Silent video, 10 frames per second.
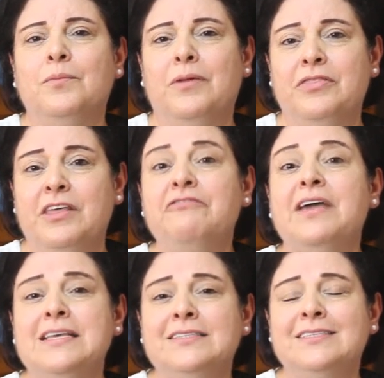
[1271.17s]
but the
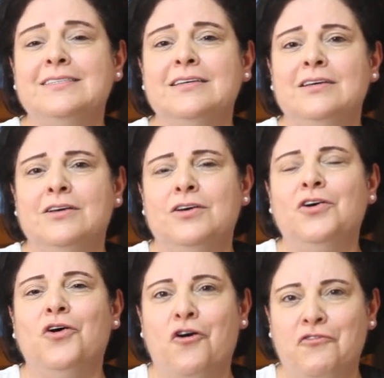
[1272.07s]
face
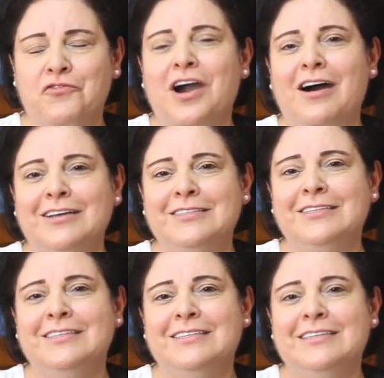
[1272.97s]
of God
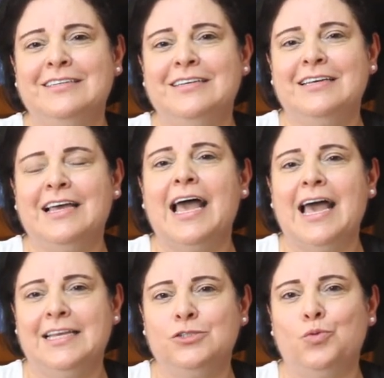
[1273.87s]

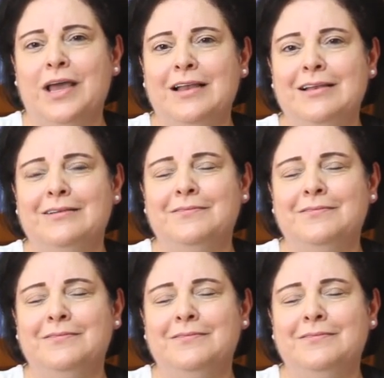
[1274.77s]
as well.